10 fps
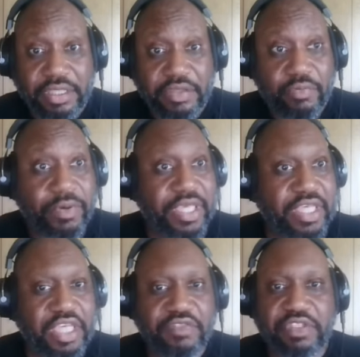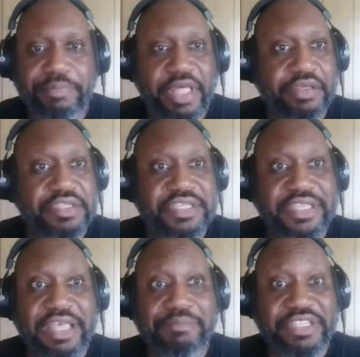the way eh, the Pelicans
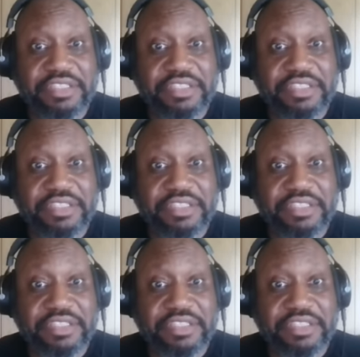cannot be